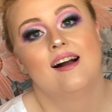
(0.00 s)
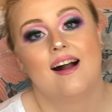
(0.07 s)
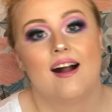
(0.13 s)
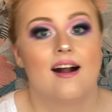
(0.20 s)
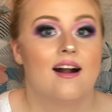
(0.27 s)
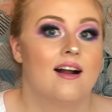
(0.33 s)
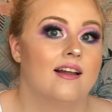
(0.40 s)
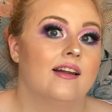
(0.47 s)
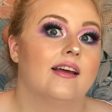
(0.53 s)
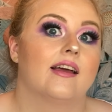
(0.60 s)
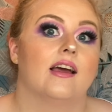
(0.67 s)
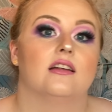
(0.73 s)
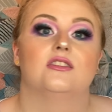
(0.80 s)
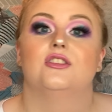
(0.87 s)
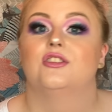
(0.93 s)
I
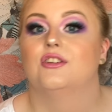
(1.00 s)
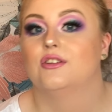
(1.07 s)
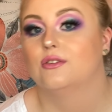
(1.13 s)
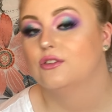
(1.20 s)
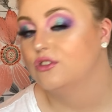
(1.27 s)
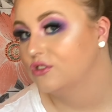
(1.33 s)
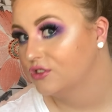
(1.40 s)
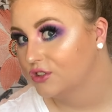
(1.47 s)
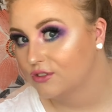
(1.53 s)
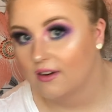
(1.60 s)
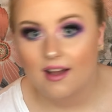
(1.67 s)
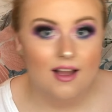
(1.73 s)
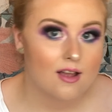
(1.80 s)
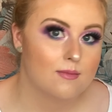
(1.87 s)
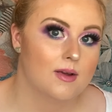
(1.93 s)
get to do an under
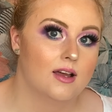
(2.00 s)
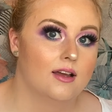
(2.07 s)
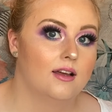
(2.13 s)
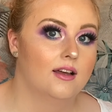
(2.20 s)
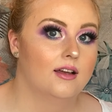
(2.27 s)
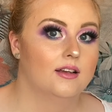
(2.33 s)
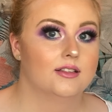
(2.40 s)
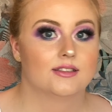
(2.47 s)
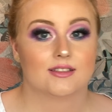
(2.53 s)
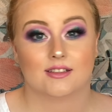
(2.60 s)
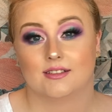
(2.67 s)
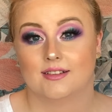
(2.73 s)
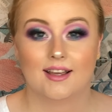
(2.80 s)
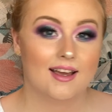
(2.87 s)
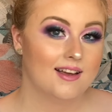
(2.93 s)
eye mask,
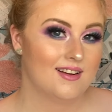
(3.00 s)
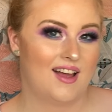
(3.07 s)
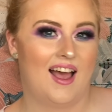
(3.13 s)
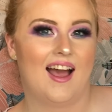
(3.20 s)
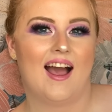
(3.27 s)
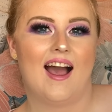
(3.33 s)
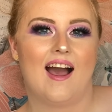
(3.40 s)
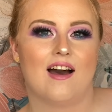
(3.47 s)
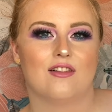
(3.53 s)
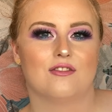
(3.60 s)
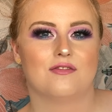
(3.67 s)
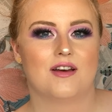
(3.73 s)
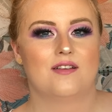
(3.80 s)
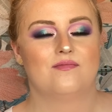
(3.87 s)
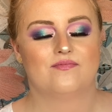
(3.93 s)
and yeah, I
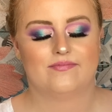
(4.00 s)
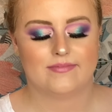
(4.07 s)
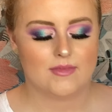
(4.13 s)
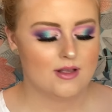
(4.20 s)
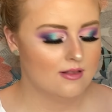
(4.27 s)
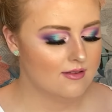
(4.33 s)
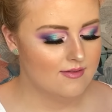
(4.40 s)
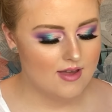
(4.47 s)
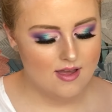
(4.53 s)
love it. Love